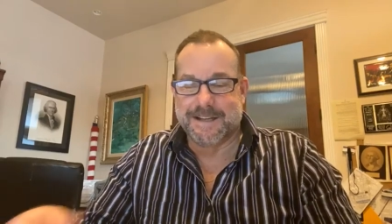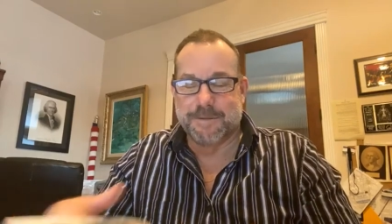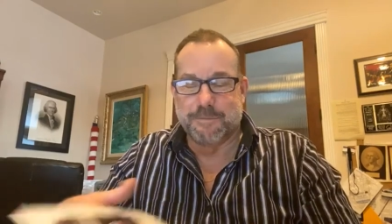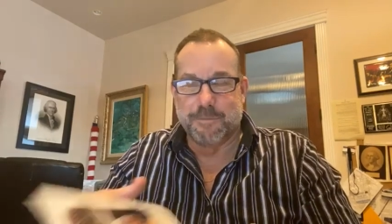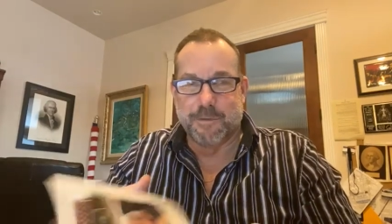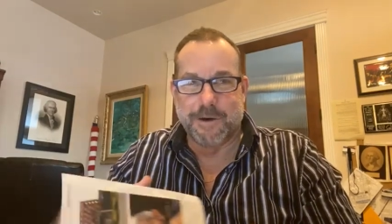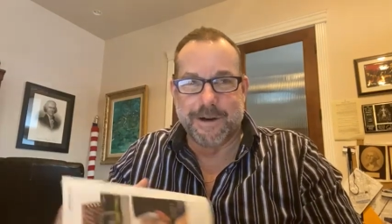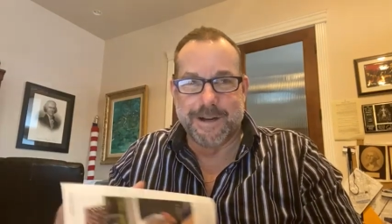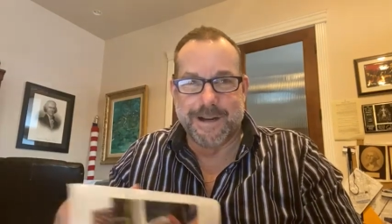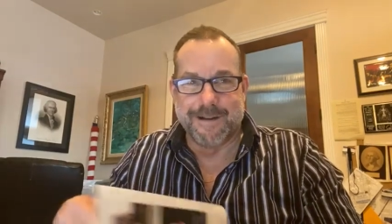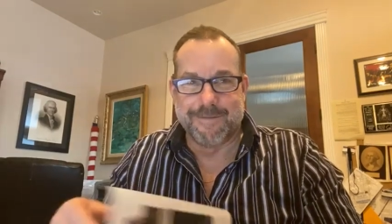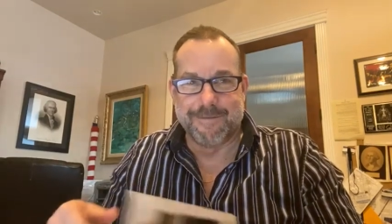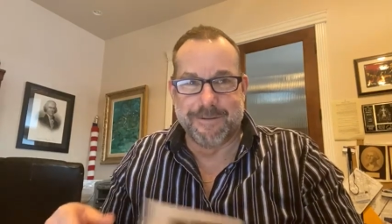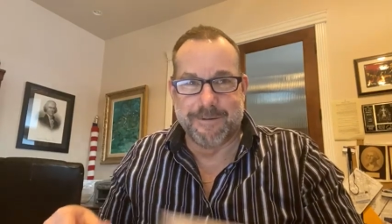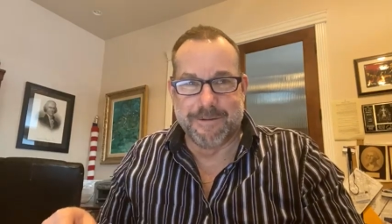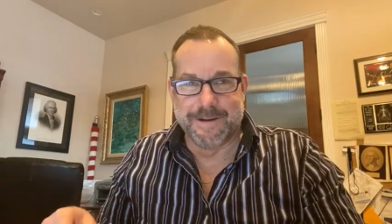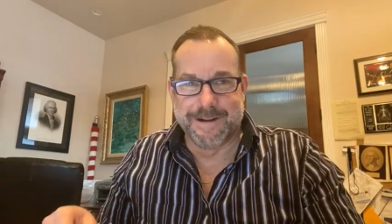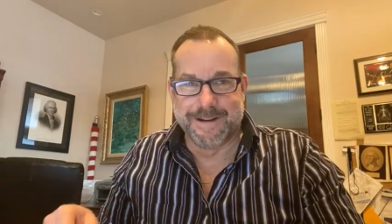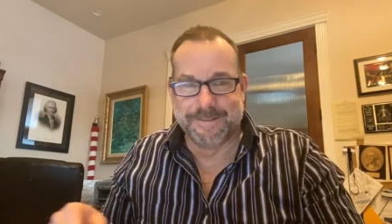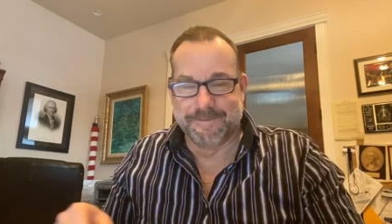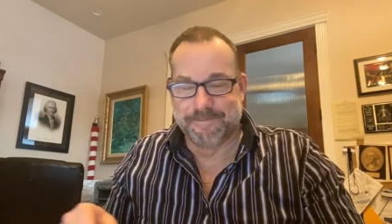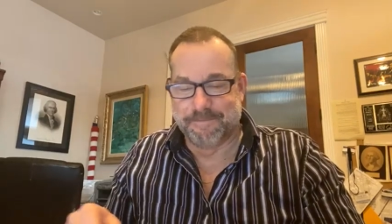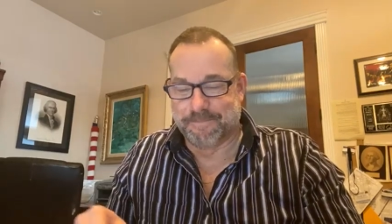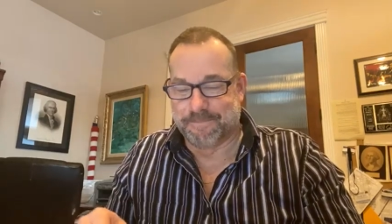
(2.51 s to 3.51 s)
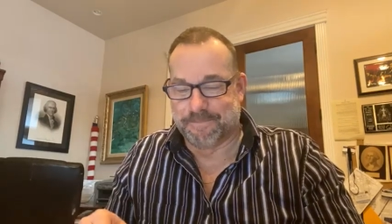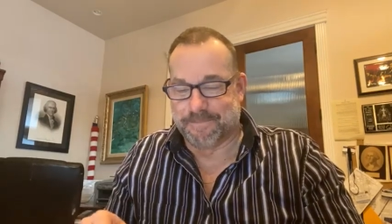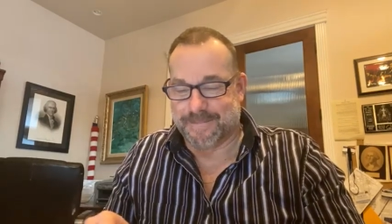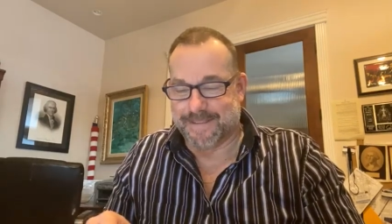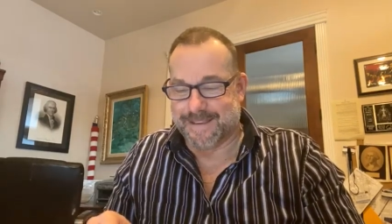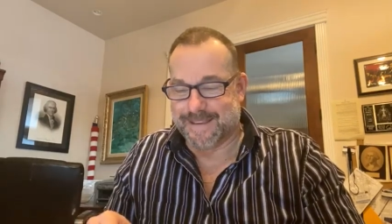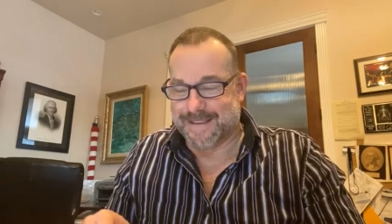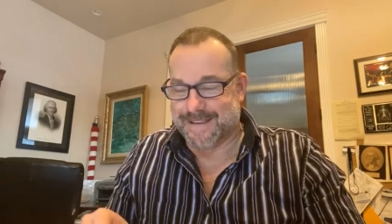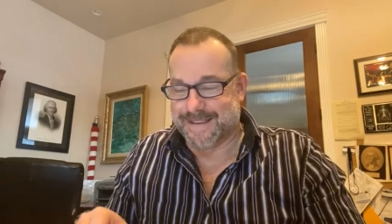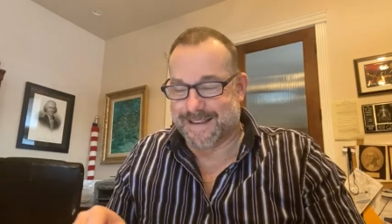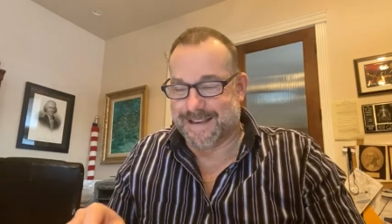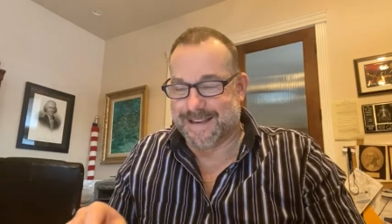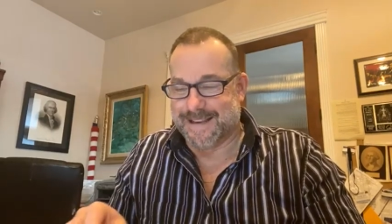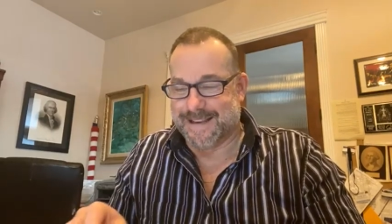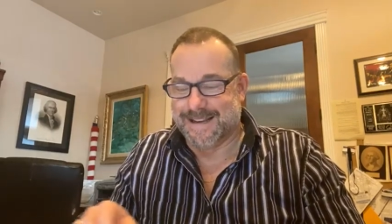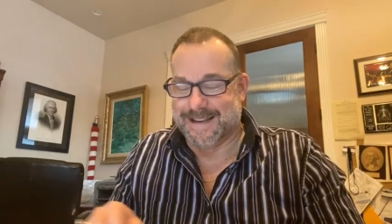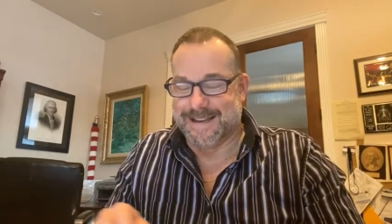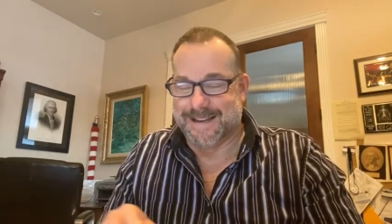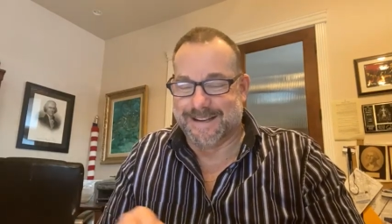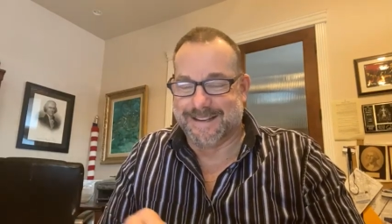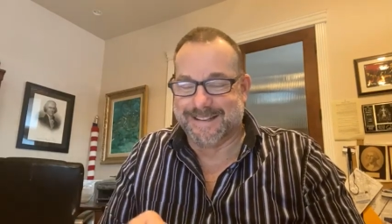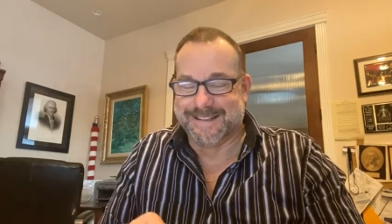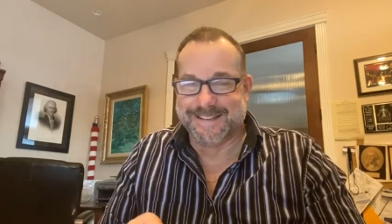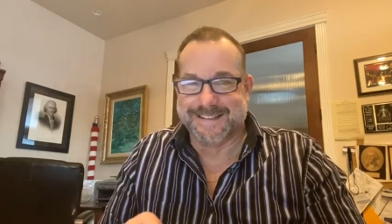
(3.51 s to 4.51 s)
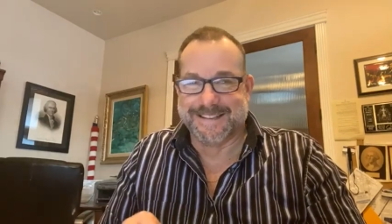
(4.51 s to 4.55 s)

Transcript: Good morning, everyone. Uh,